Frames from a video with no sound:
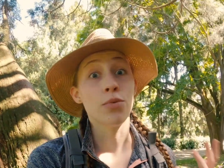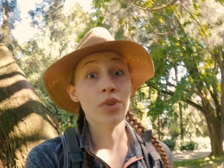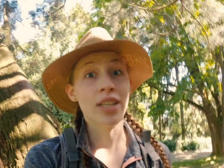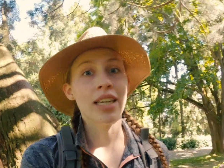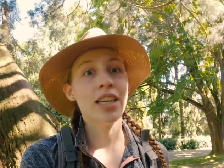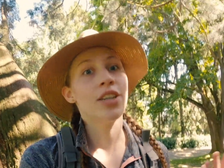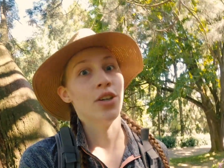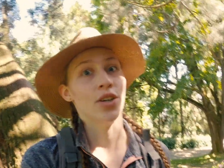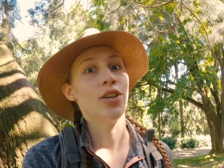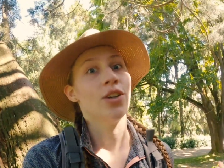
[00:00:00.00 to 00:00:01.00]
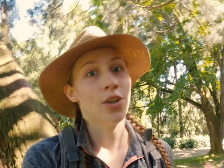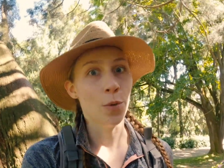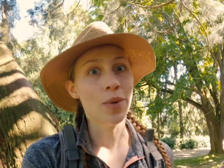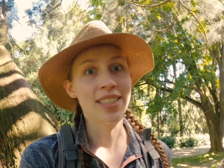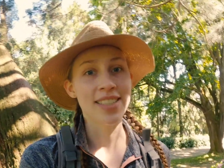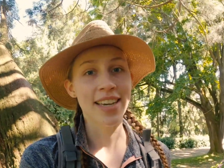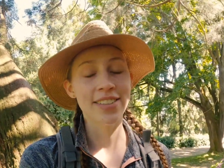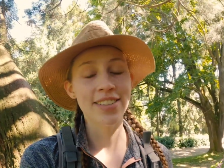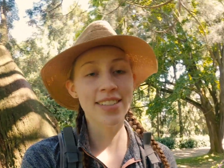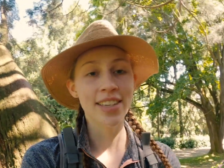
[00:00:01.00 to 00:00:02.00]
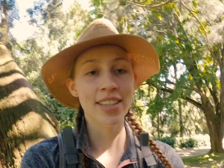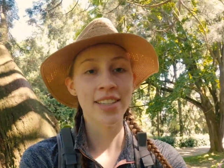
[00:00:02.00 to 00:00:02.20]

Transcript: really good coping skills.